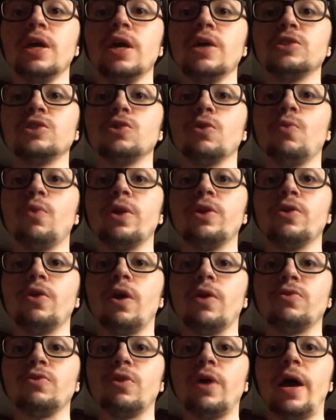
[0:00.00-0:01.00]
So when your
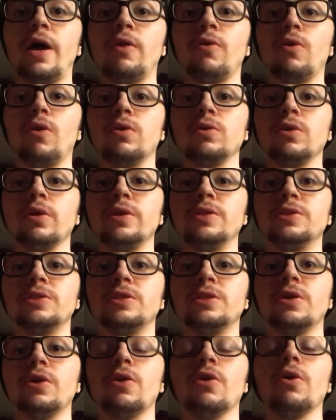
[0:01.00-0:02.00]
other Adderall
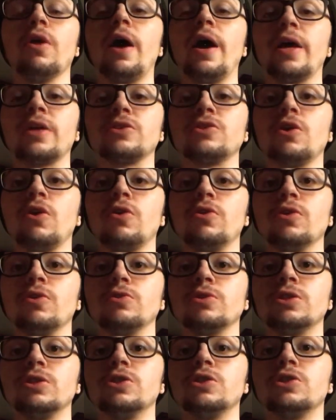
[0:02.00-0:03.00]
instant or XR
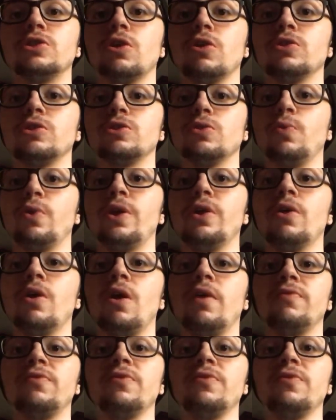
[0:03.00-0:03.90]
dosage starts to wean off